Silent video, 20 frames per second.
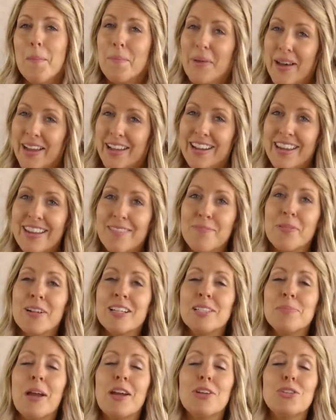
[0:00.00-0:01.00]
but it
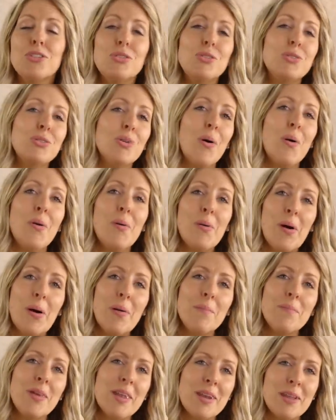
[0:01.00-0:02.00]
brings back
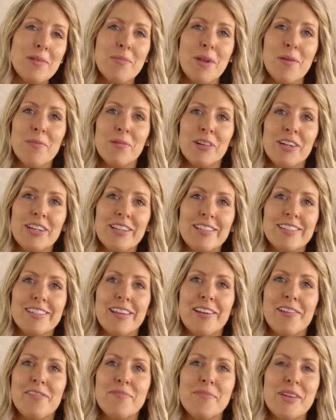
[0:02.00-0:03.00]
so many memories
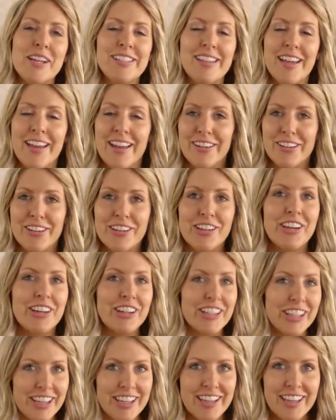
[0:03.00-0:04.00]
of my dad
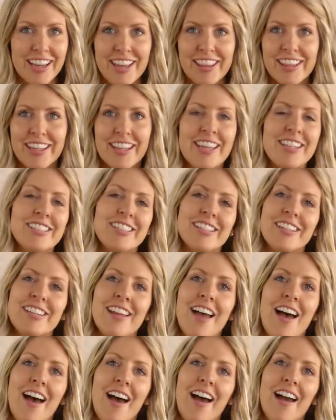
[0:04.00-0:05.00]
cooking in the
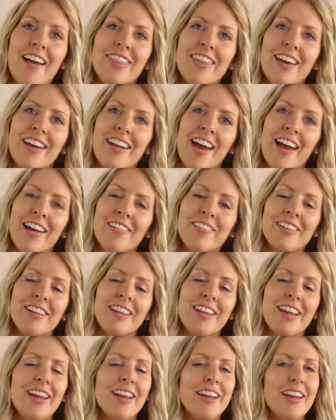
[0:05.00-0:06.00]
kitchen. I thought I
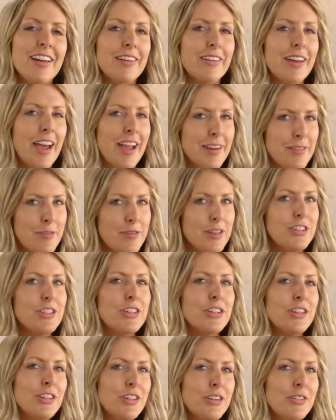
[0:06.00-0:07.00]
would kind of
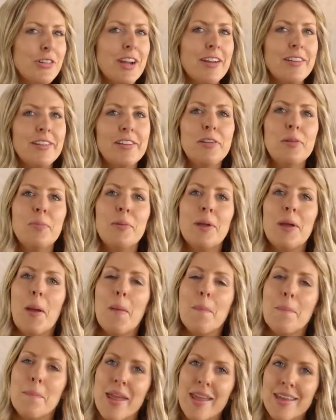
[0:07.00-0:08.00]
turn it around a little
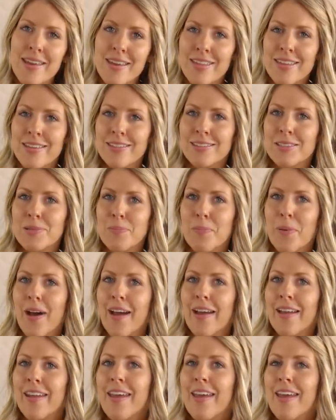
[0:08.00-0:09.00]
bit, make it in the Instant
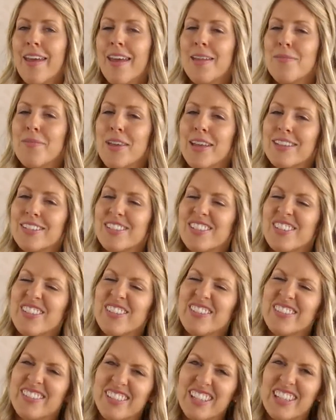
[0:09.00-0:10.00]
Pot, and make it
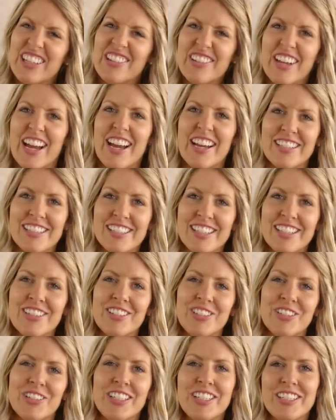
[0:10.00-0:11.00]
so you guys can
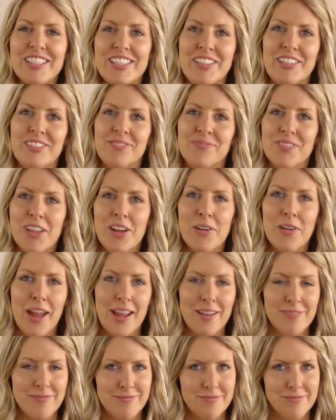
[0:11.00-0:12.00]
enjoy it too. All
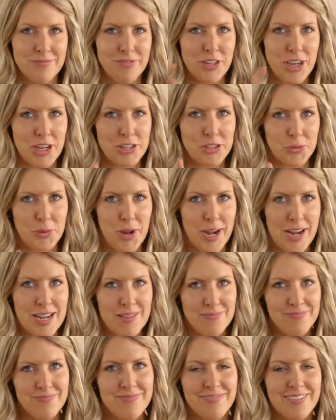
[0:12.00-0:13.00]
right, you guys are
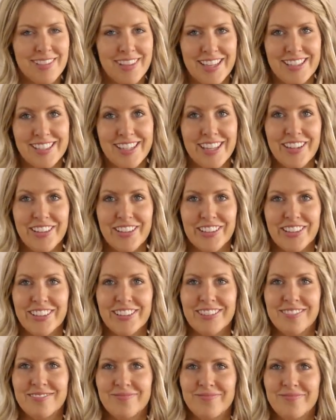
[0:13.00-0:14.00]
ready? Let's get
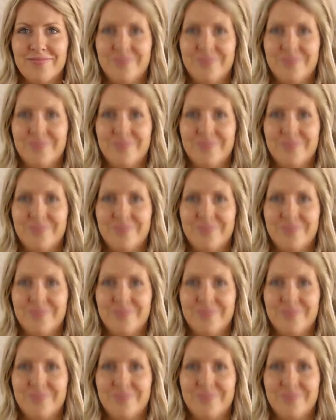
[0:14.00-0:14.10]
cooking.